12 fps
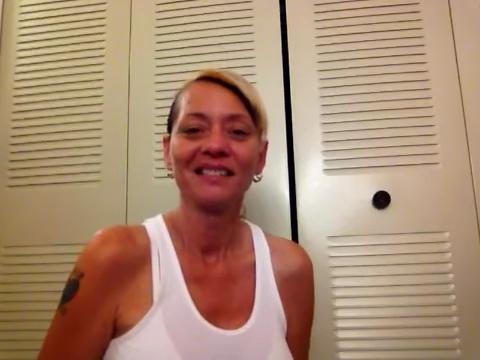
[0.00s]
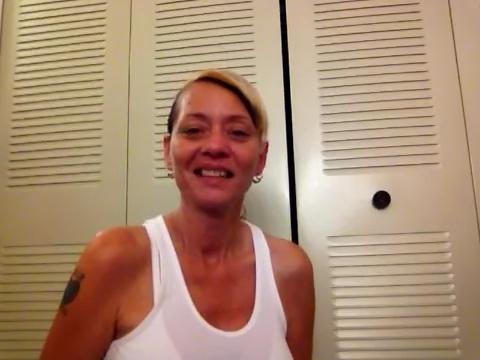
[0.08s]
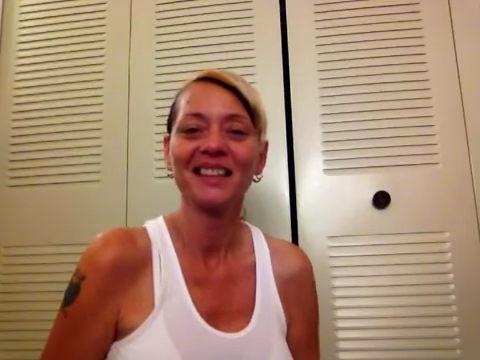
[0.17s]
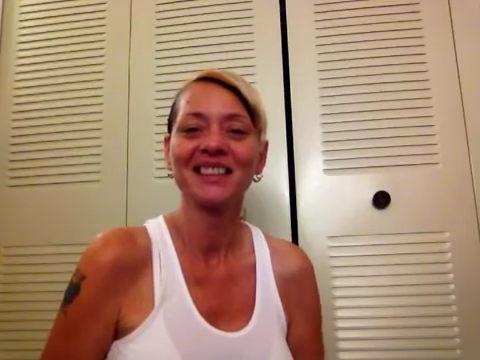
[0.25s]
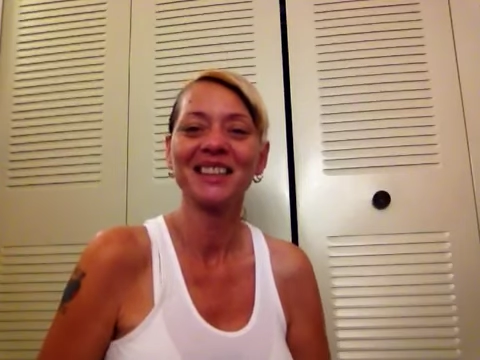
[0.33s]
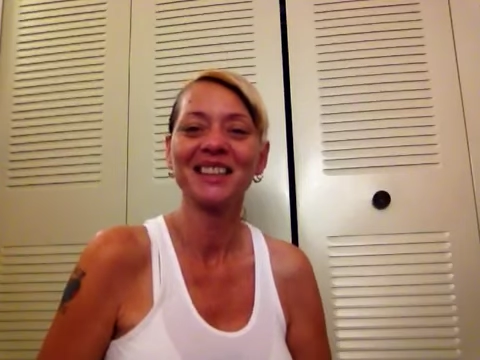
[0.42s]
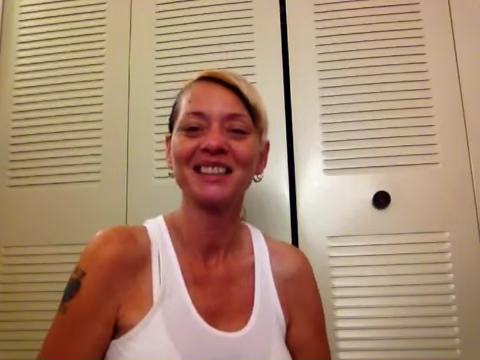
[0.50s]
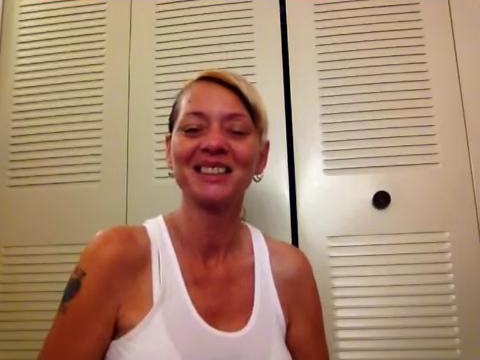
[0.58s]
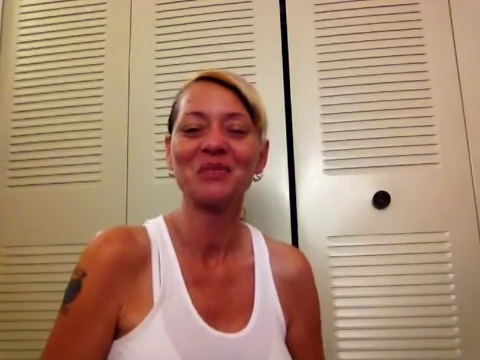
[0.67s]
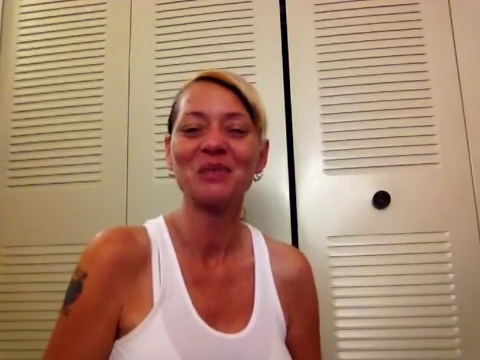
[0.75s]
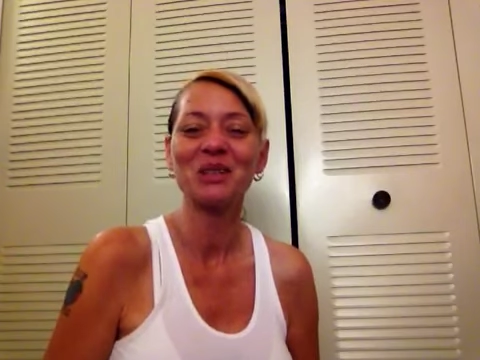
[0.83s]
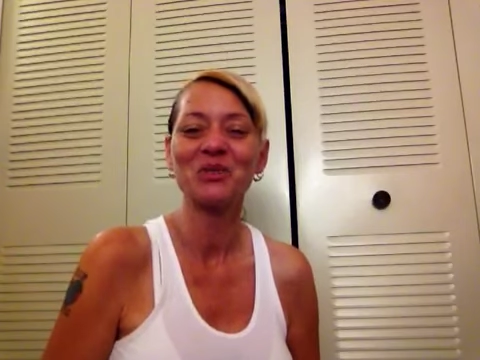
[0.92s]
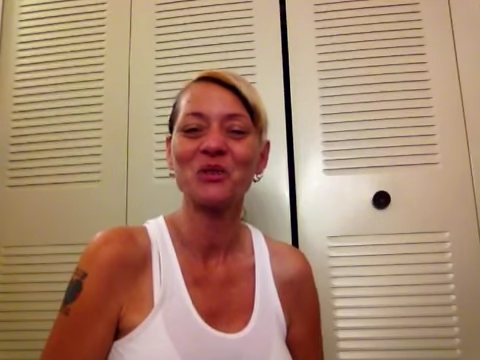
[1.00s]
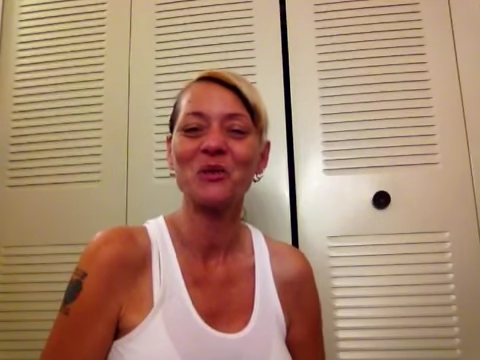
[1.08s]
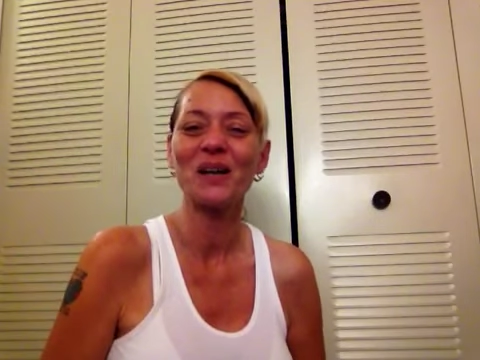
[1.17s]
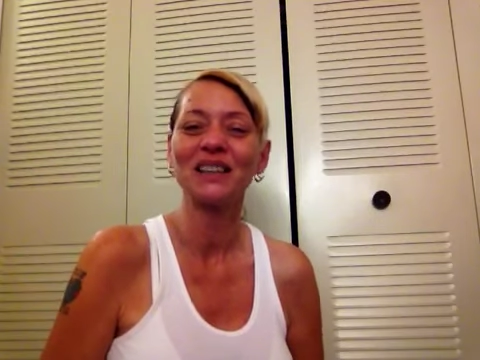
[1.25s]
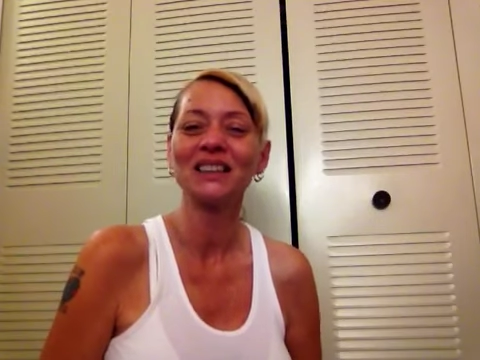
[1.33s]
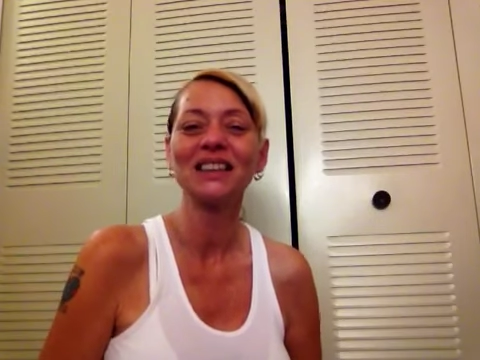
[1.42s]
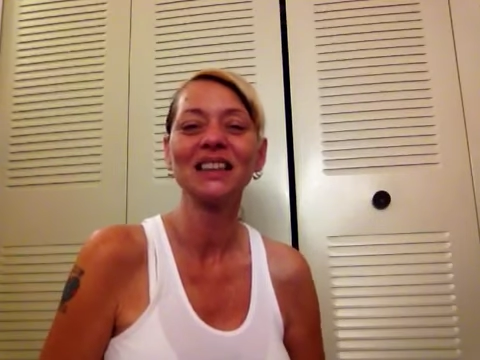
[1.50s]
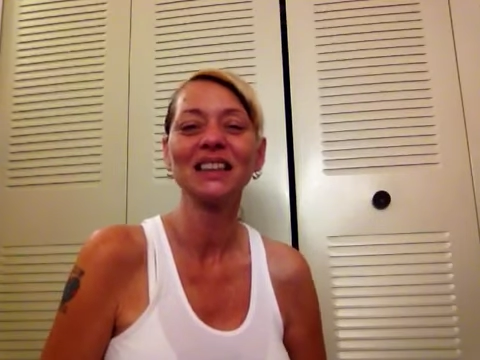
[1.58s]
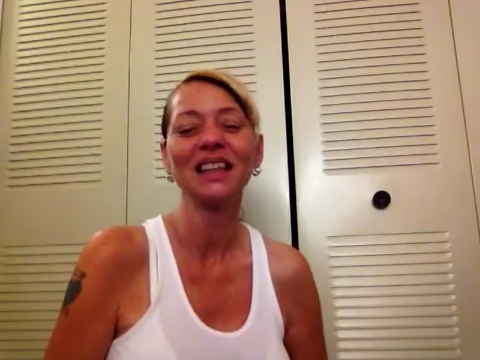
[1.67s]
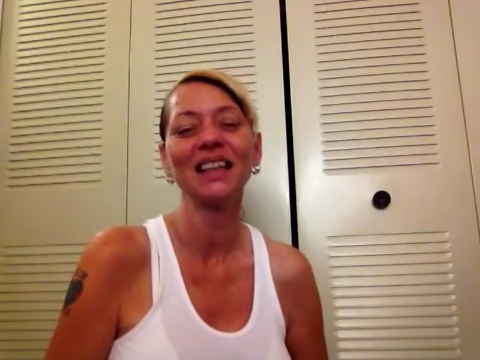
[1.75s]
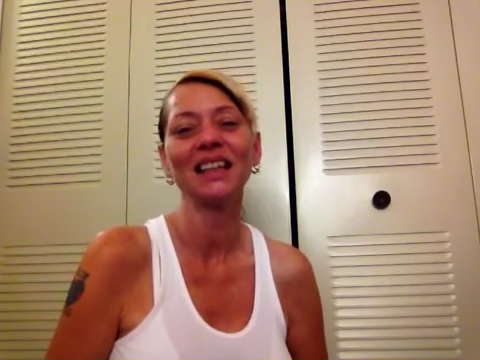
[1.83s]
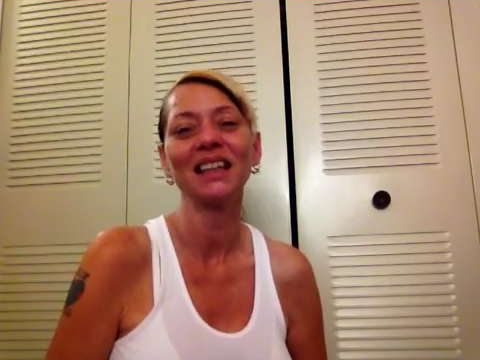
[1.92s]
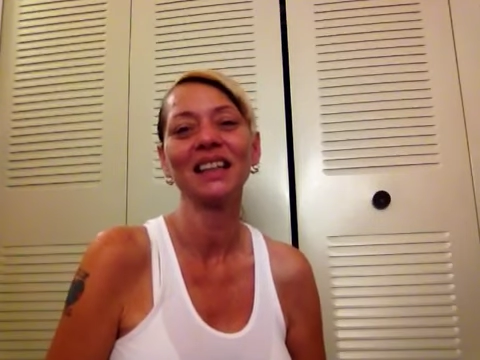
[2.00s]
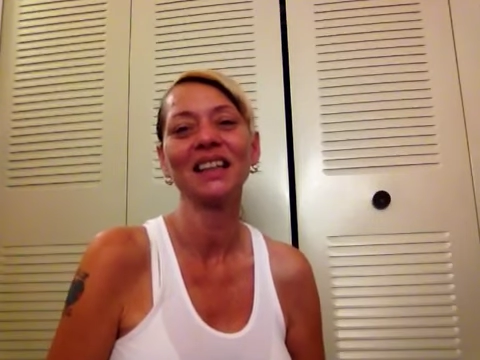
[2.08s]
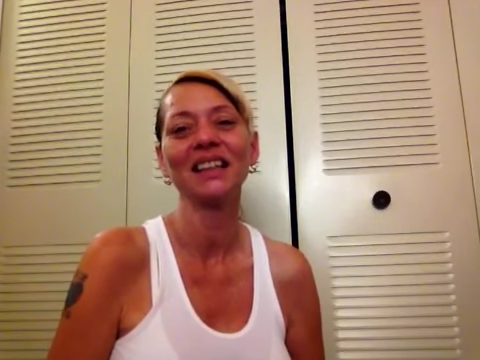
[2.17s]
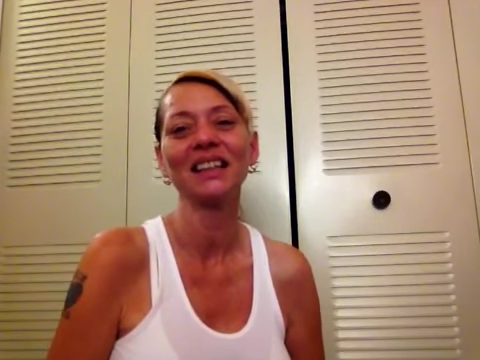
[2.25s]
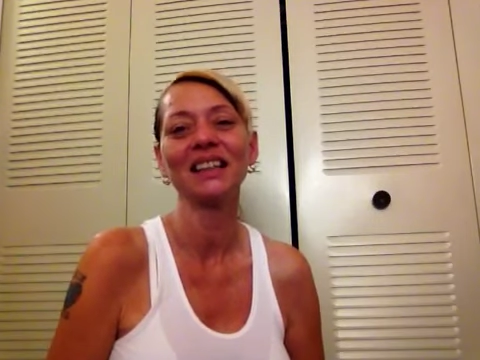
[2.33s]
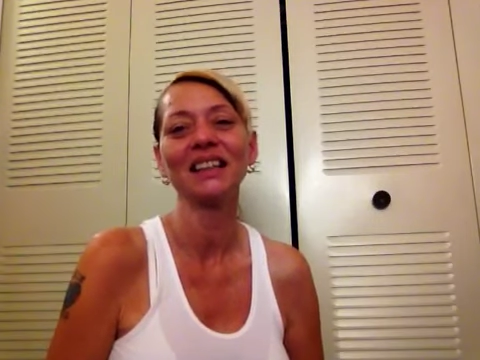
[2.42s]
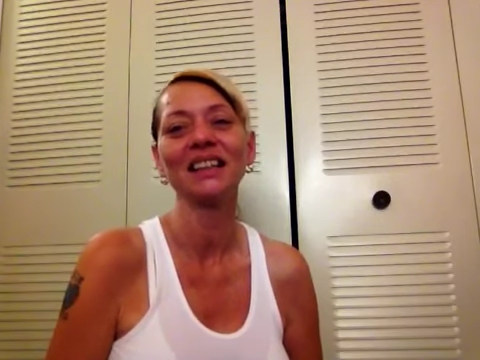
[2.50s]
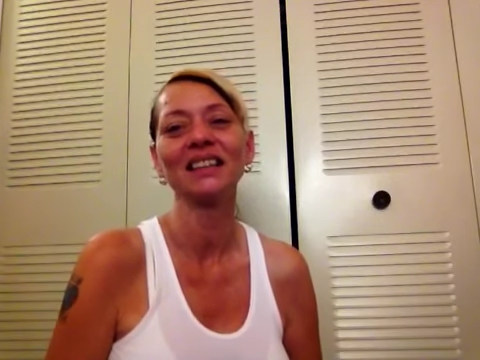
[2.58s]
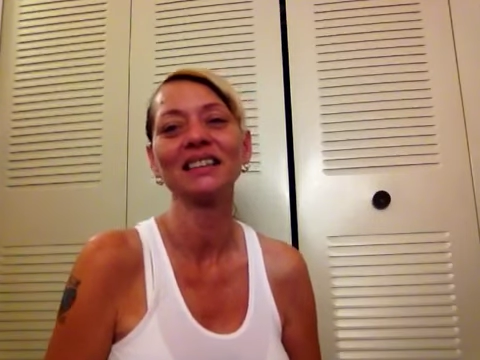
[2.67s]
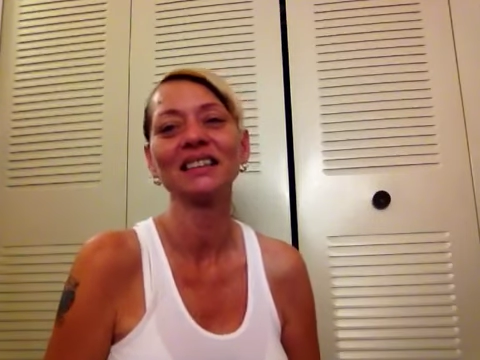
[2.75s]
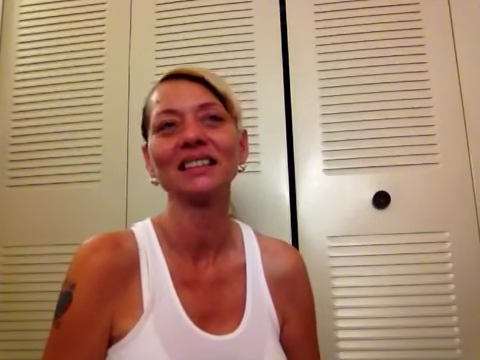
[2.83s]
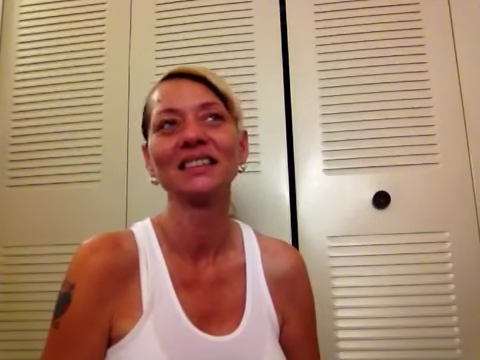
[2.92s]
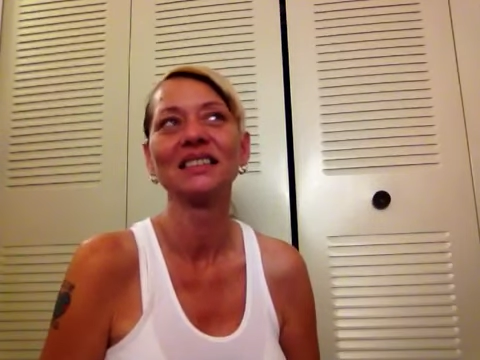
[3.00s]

Thanks again so much for watching, and